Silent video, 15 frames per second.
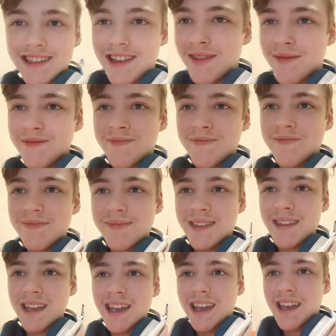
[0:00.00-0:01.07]
um,
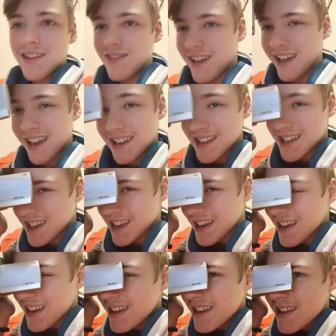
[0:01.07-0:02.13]
like, to
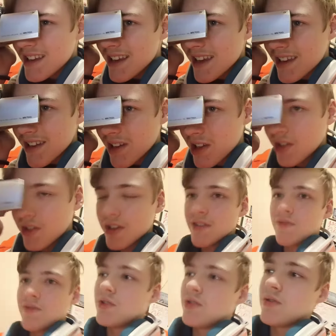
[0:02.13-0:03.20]
get a clear
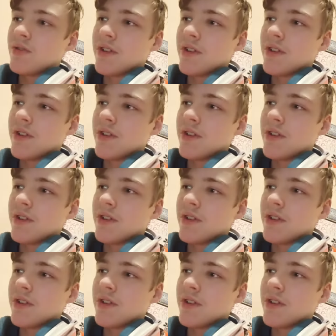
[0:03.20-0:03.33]
view,